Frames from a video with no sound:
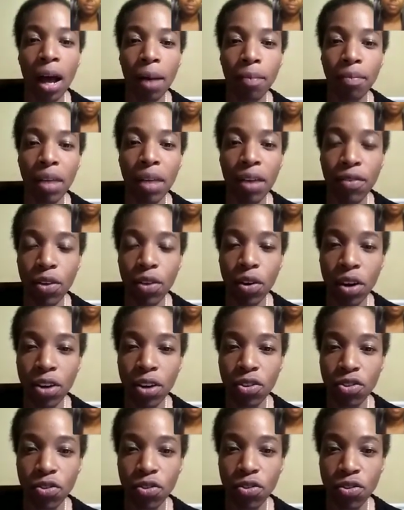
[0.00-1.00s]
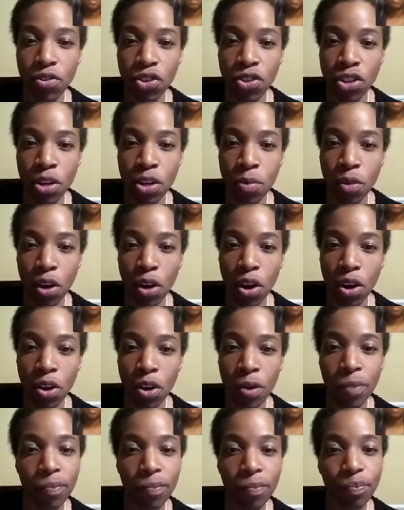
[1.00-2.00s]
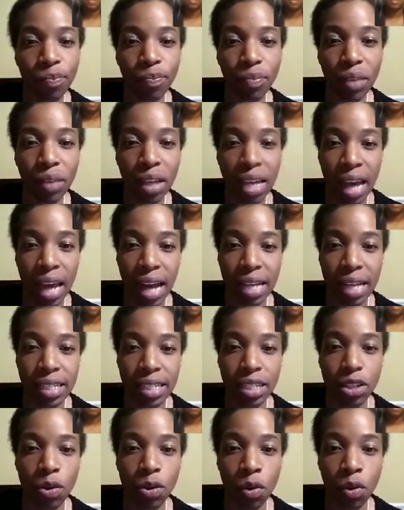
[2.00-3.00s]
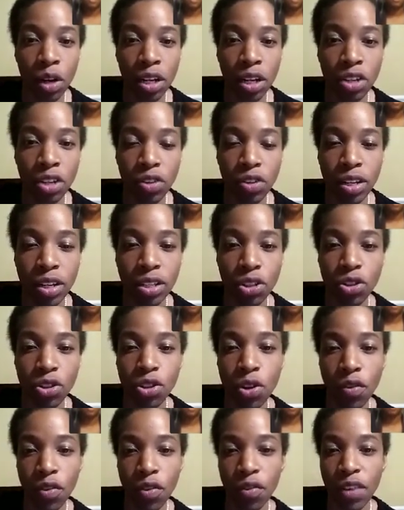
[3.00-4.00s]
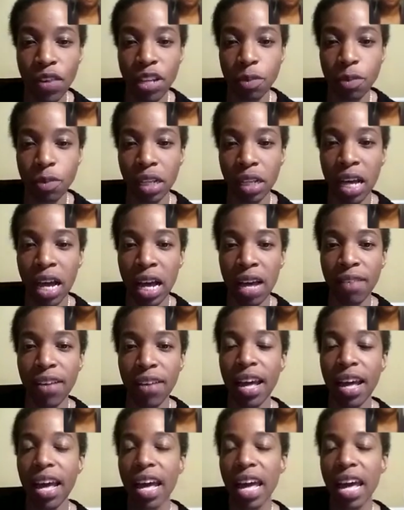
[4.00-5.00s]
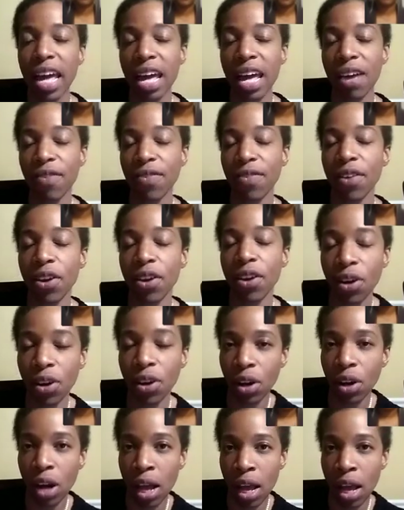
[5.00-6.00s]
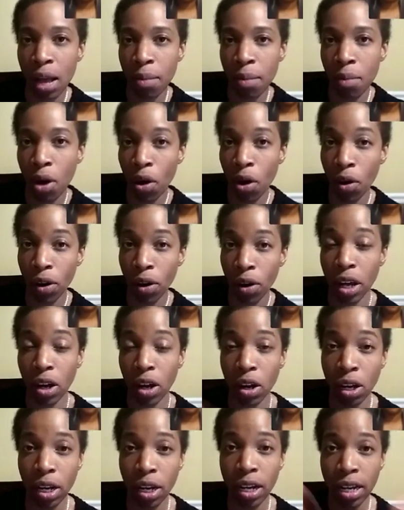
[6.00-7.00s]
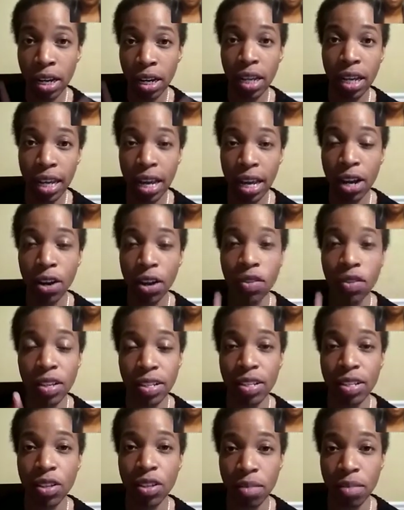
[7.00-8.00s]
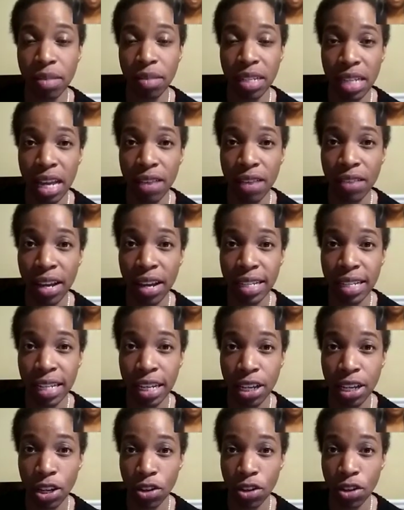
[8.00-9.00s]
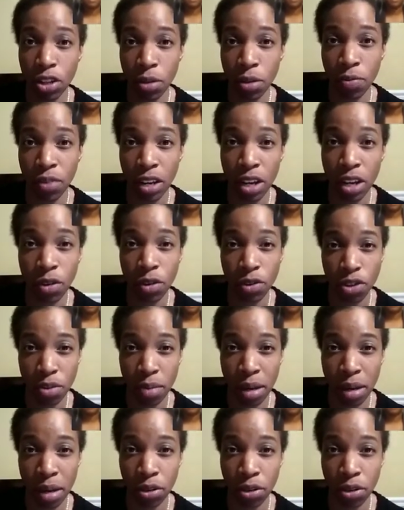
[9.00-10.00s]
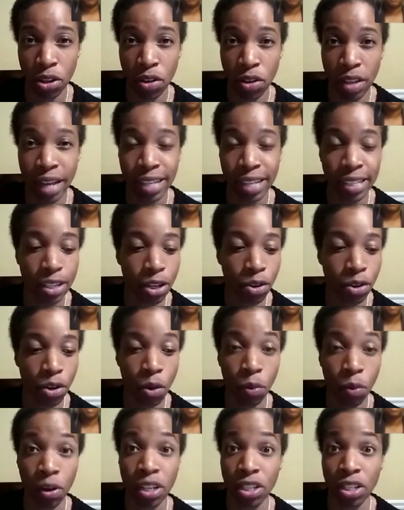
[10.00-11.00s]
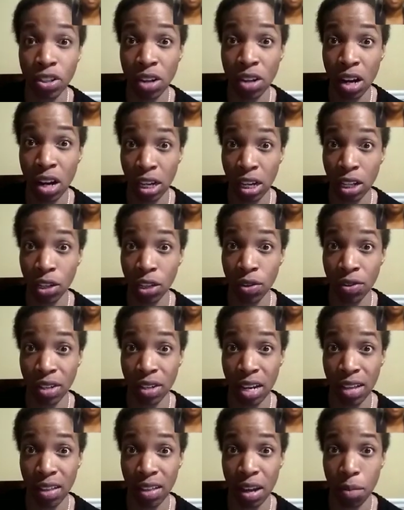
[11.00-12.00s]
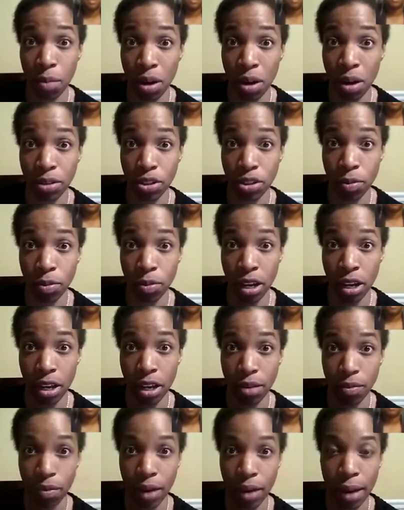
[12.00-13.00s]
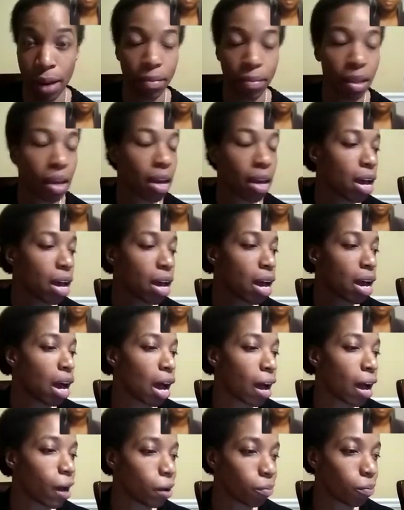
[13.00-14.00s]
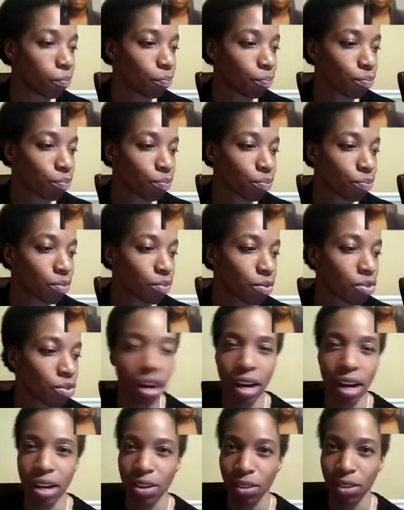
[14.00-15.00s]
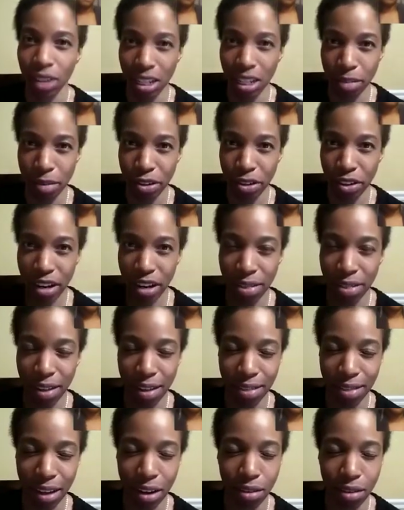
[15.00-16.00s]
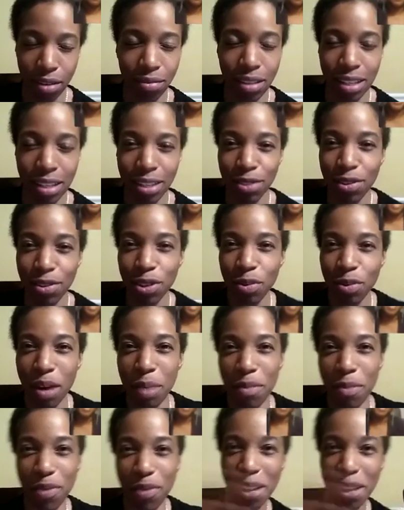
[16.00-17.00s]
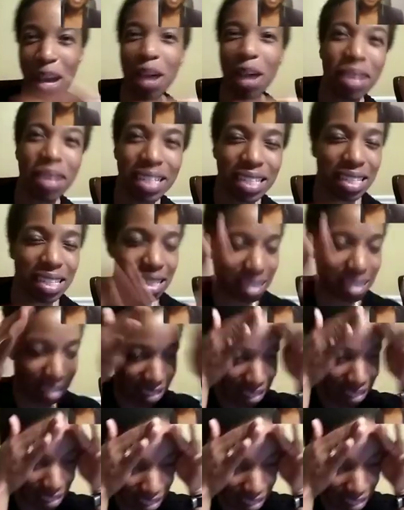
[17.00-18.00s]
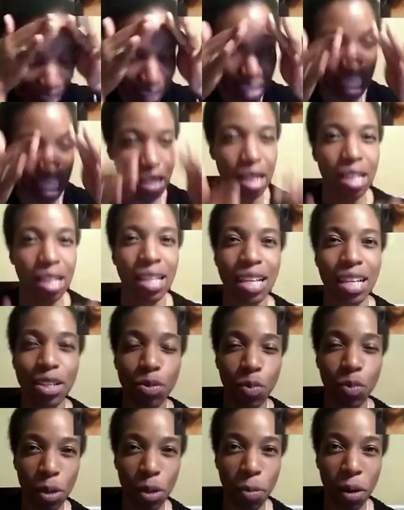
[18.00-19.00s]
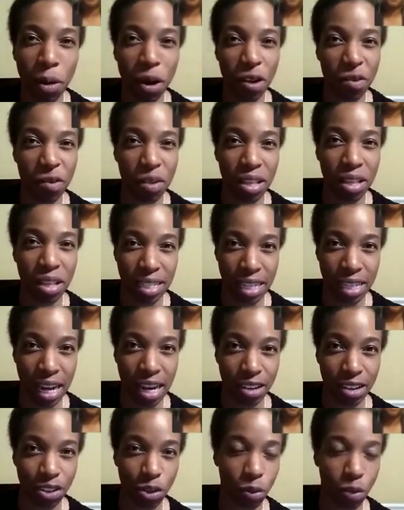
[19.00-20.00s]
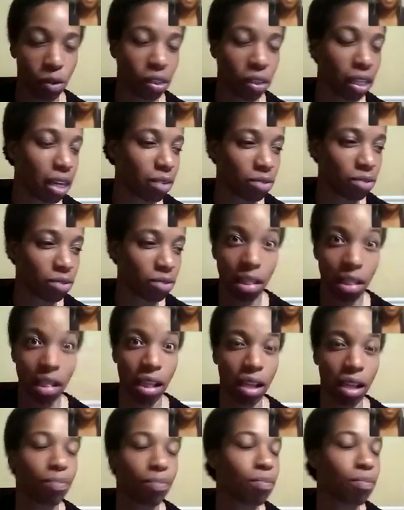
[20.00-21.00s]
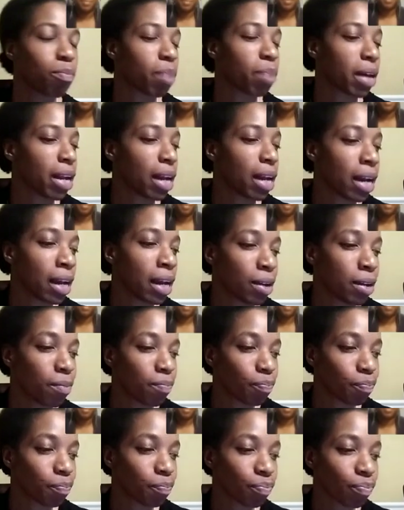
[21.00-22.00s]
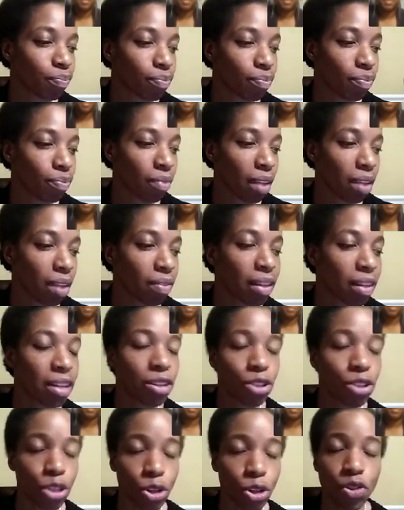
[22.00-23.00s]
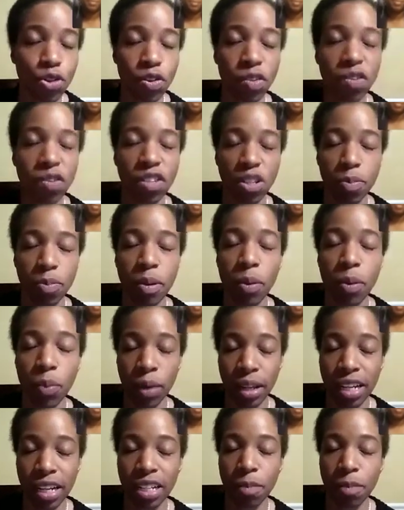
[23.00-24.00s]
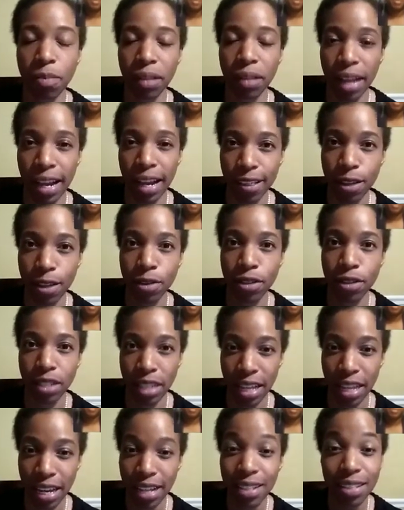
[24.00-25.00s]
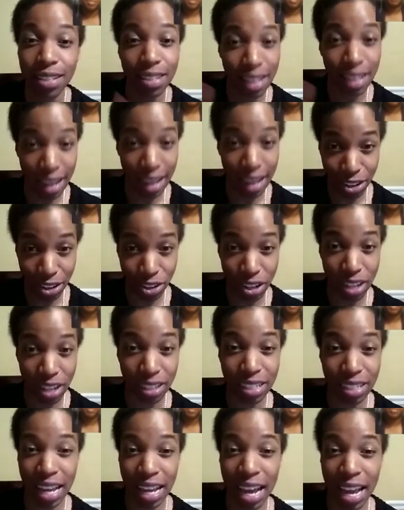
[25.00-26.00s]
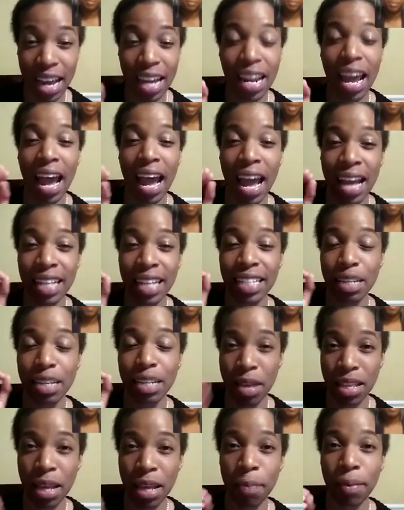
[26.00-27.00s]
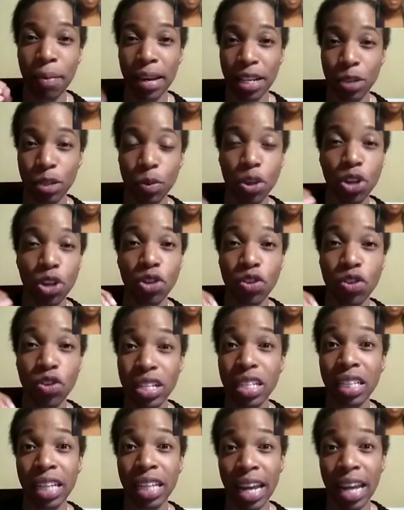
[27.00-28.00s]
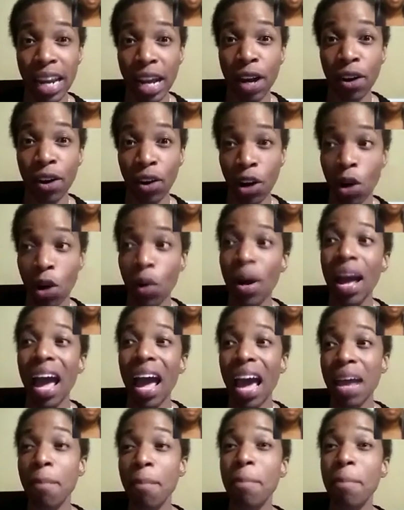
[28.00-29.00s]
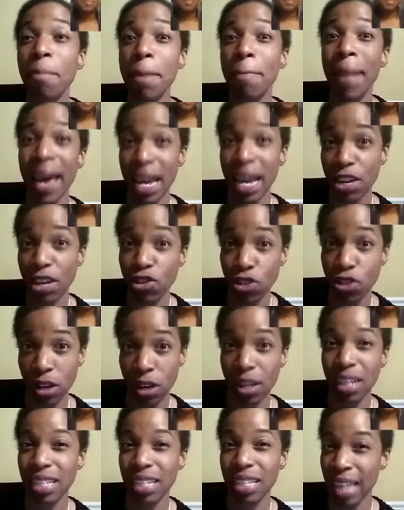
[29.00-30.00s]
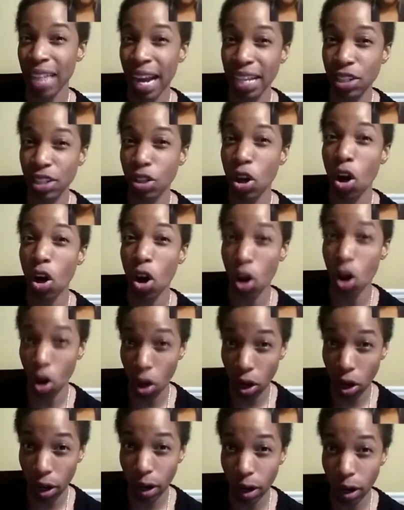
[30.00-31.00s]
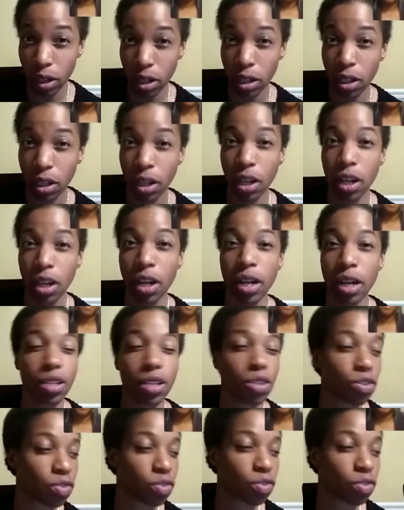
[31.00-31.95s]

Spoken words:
If you're on Zoom call, yes, you want to transition over to Facebook Live. If you're already on here, this is going to be saved as a YouTube video. You should be able that. So no worries, you're not going to lose anything. Promise, you'll be good. Okay. Sorry, lost my train of thought there. This is the reason why I moved the comments. That's one part of me that's kind of squirrely. But that is so true. Just be willing to plant those seeds, like Janelle said, and to be in that place where you just let it grow and be patient, because that's hard. It's just,